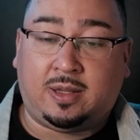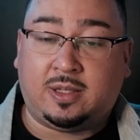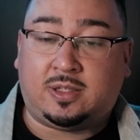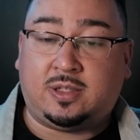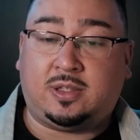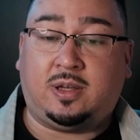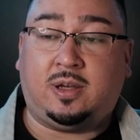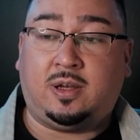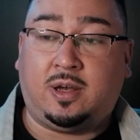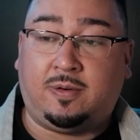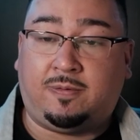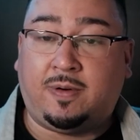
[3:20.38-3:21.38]
this is a
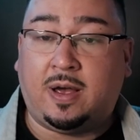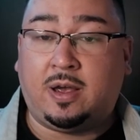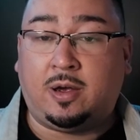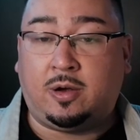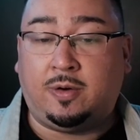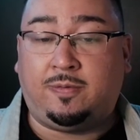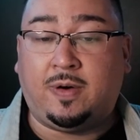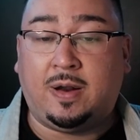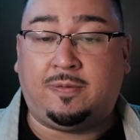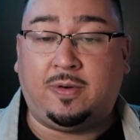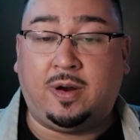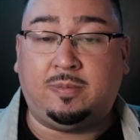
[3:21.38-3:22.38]
good fight
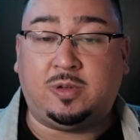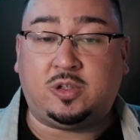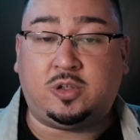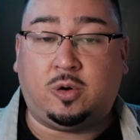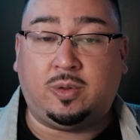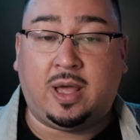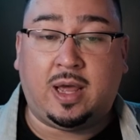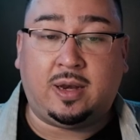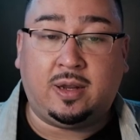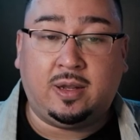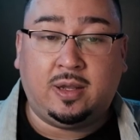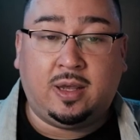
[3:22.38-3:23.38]
for him to show that.
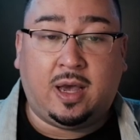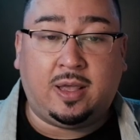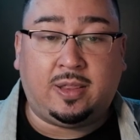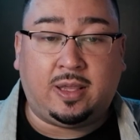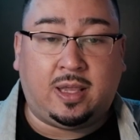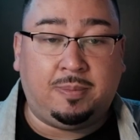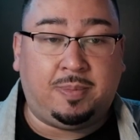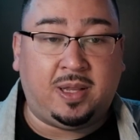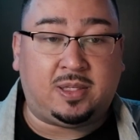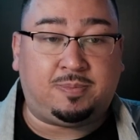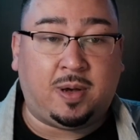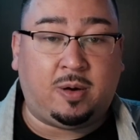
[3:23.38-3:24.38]
I think he
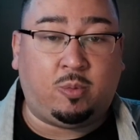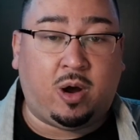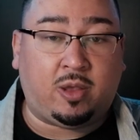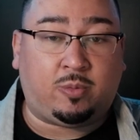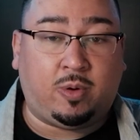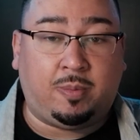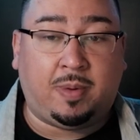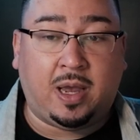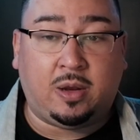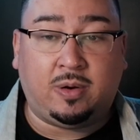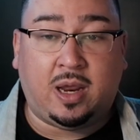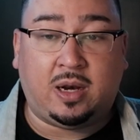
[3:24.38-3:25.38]
beats Ben Rothwell by
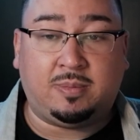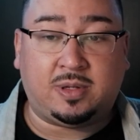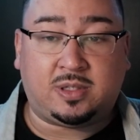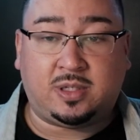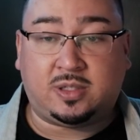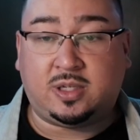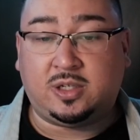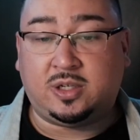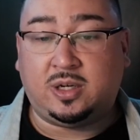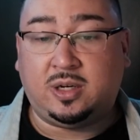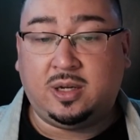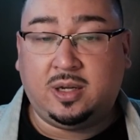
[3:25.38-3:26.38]
unanimous
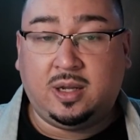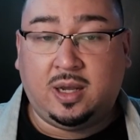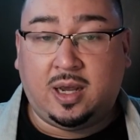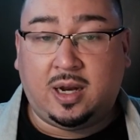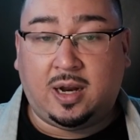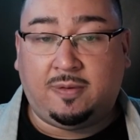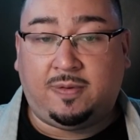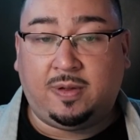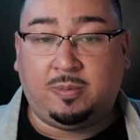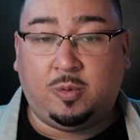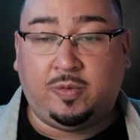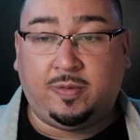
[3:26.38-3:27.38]
decision. And I feel
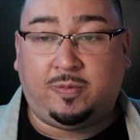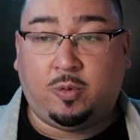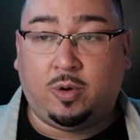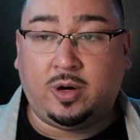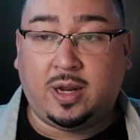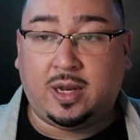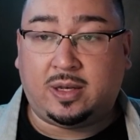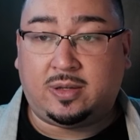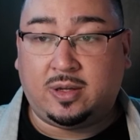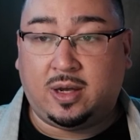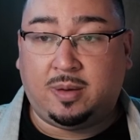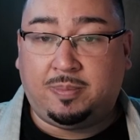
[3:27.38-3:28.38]
moving forward that
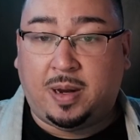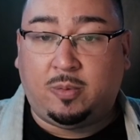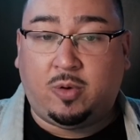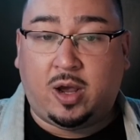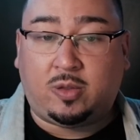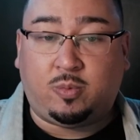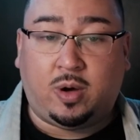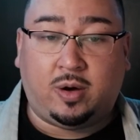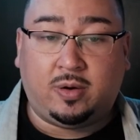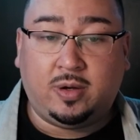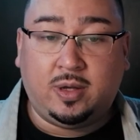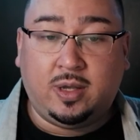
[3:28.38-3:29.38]
Ben
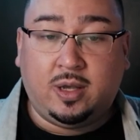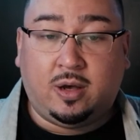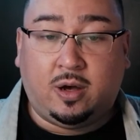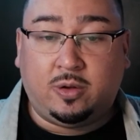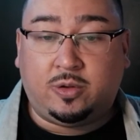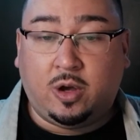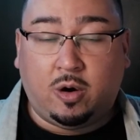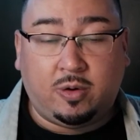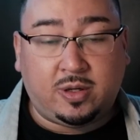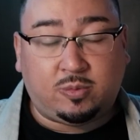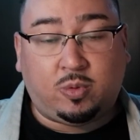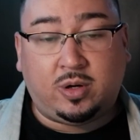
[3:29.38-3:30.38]
Rothwell,
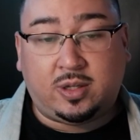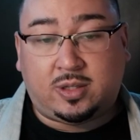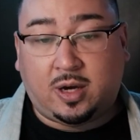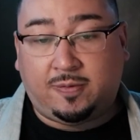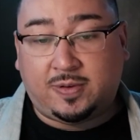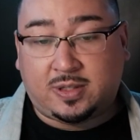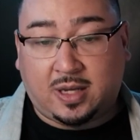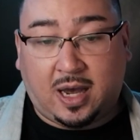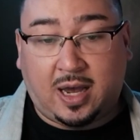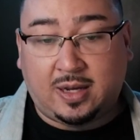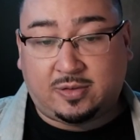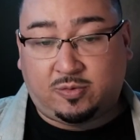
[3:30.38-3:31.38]
although one of the toughest
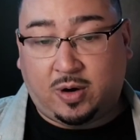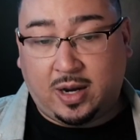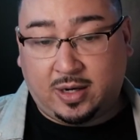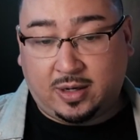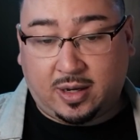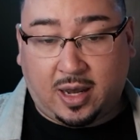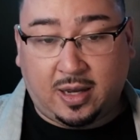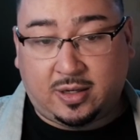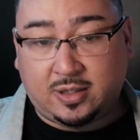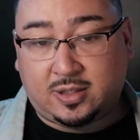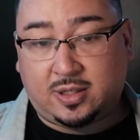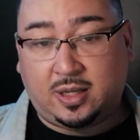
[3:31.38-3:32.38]
guys, right? I
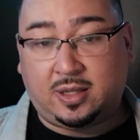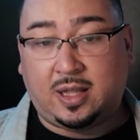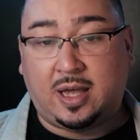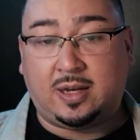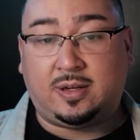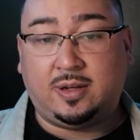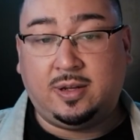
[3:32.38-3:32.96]
just think that